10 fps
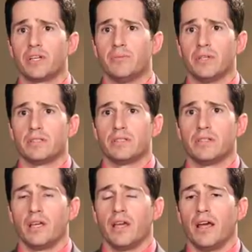treatment,
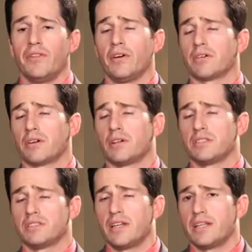and there are
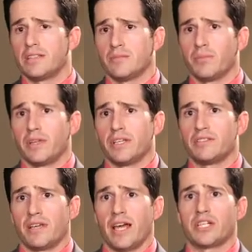current studies in
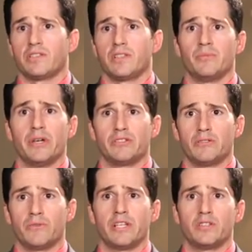place to actually
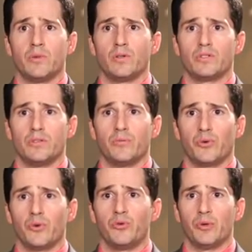measure range of motion
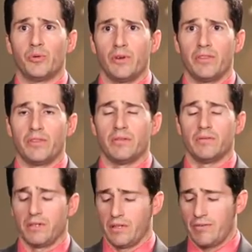improvement with
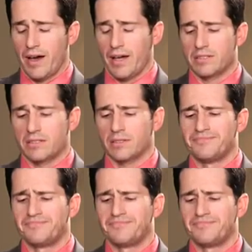the device.